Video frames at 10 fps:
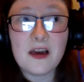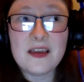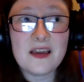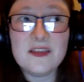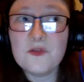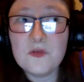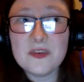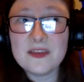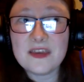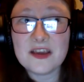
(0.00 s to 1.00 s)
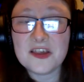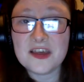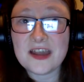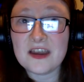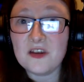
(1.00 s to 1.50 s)
I, I don't think they actually
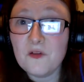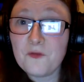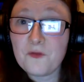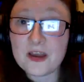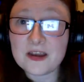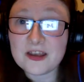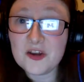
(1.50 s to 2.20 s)
get enough credit.